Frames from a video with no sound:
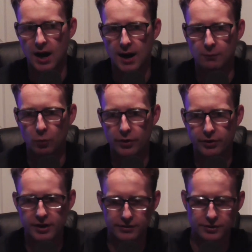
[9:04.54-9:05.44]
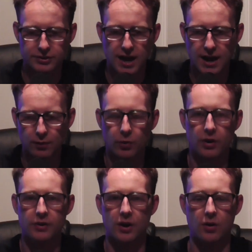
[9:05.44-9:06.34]
whether he is a top,
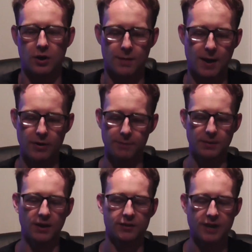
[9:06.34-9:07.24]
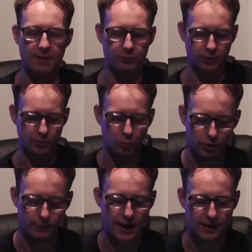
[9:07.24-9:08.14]
you know, about him being a top three
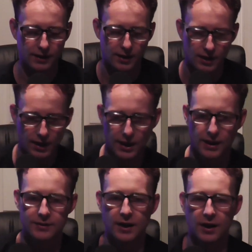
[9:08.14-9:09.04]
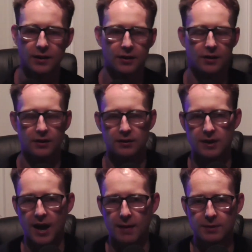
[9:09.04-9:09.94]
quarterback. And
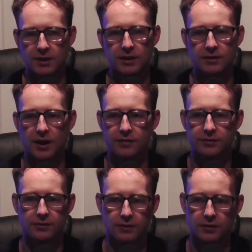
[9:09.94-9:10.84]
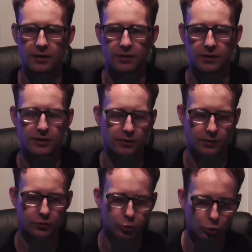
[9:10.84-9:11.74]
he does,
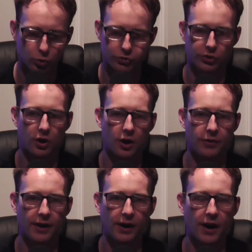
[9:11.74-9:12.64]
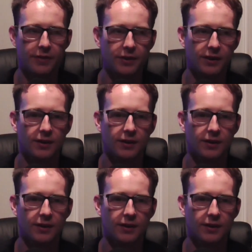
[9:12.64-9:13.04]
the tools are all there. I